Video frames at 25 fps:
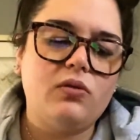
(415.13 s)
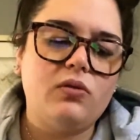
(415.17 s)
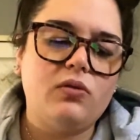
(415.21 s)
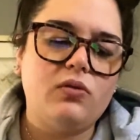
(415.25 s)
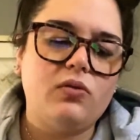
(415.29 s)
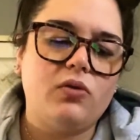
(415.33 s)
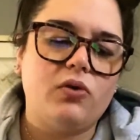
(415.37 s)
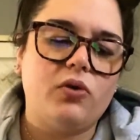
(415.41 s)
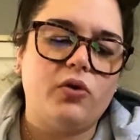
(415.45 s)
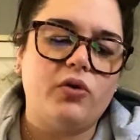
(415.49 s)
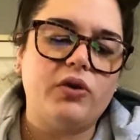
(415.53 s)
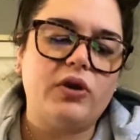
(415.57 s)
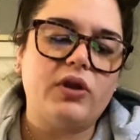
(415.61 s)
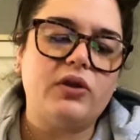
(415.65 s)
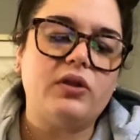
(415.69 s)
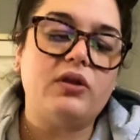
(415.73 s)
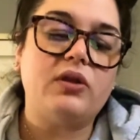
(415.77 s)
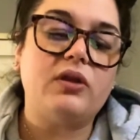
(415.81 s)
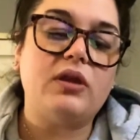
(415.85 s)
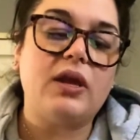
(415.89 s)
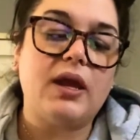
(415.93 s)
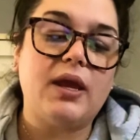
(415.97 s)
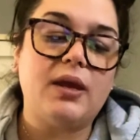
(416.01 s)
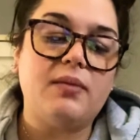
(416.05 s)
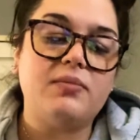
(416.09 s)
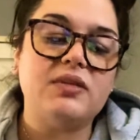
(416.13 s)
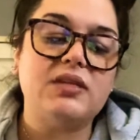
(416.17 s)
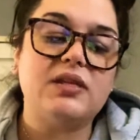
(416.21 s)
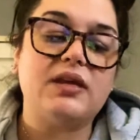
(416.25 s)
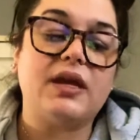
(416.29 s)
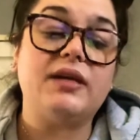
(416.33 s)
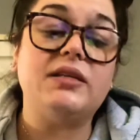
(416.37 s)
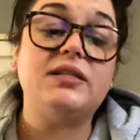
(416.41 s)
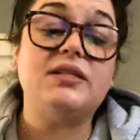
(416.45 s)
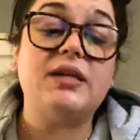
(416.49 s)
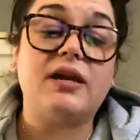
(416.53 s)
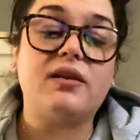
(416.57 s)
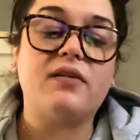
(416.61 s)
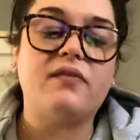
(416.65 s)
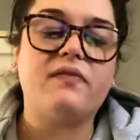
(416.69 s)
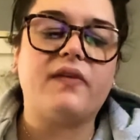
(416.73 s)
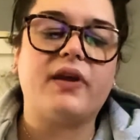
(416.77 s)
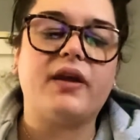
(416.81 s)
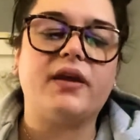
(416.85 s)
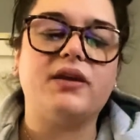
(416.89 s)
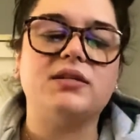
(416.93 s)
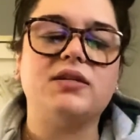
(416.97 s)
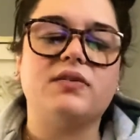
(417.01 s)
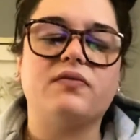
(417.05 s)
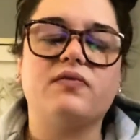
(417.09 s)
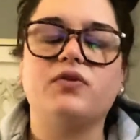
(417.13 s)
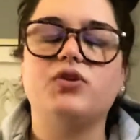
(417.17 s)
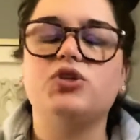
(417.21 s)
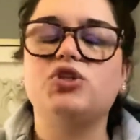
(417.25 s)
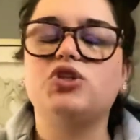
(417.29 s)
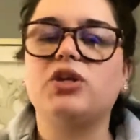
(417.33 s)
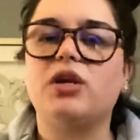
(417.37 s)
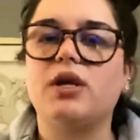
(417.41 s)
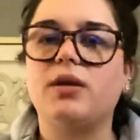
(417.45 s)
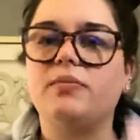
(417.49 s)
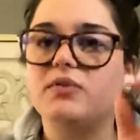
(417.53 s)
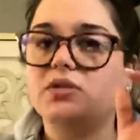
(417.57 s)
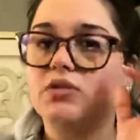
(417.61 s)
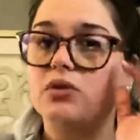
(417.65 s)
learning the names and identifying different shapes.